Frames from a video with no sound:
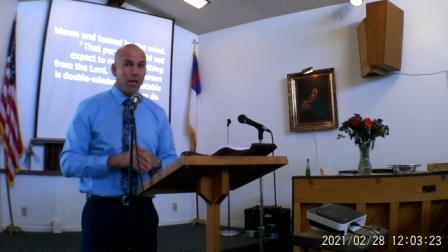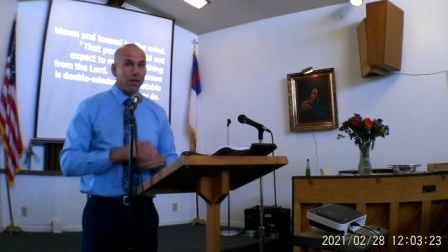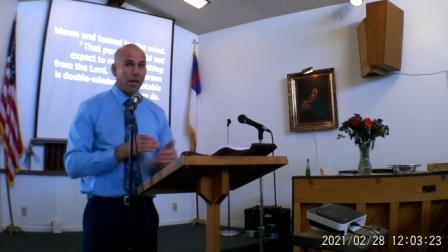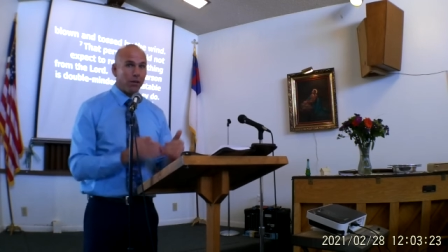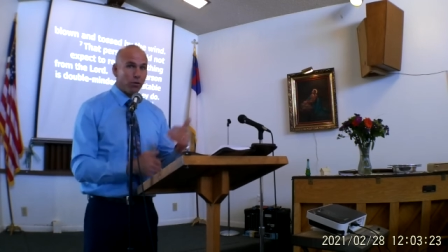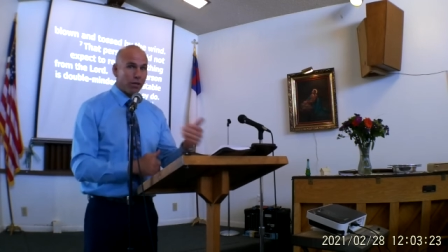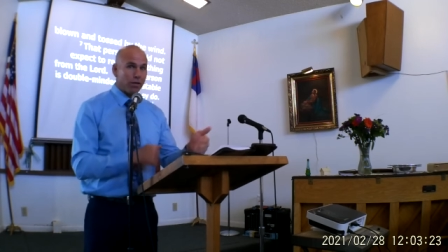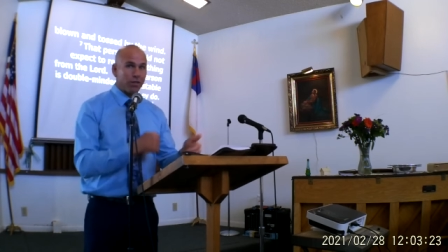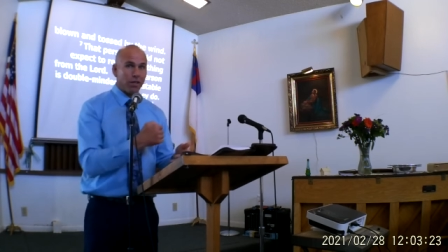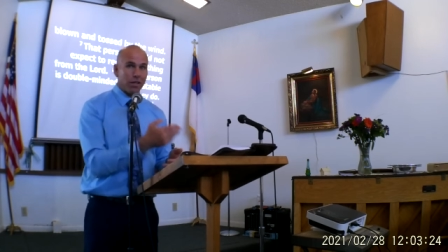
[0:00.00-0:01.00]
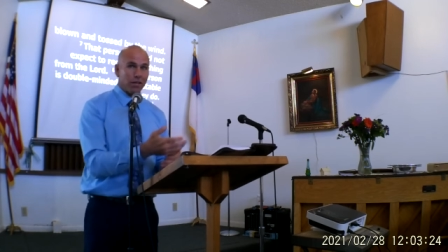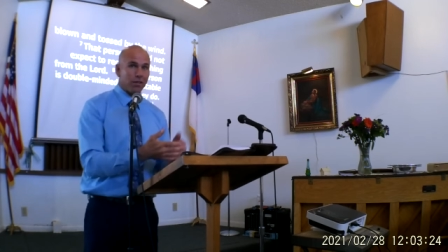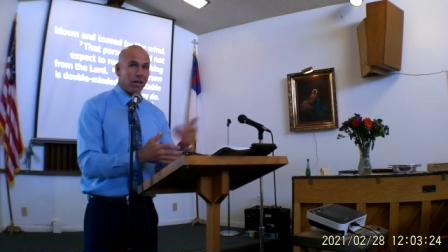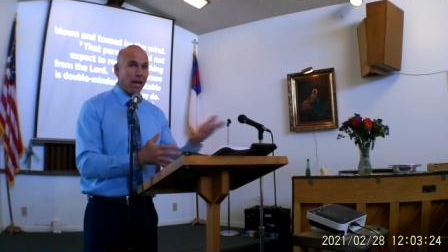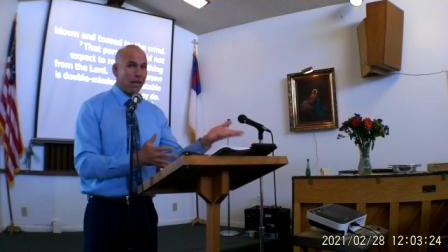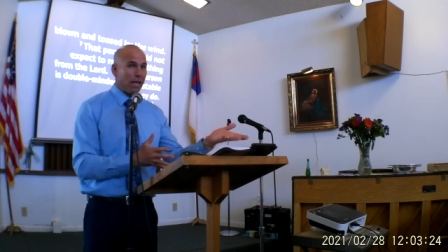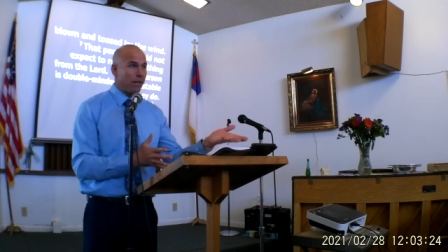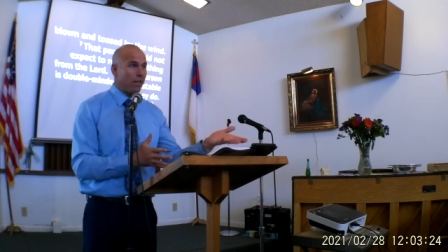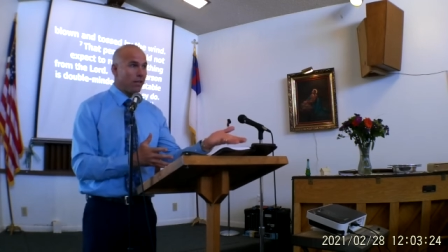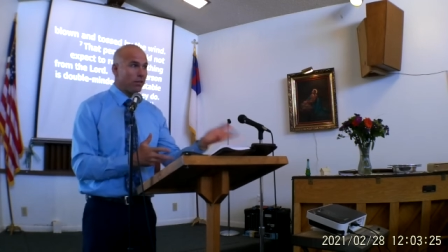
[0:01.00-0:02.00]
that I do this to this, and I get
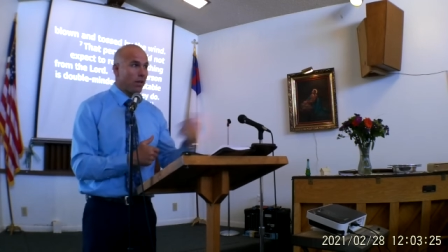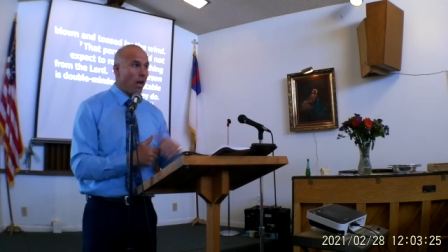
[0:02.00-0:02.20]
this.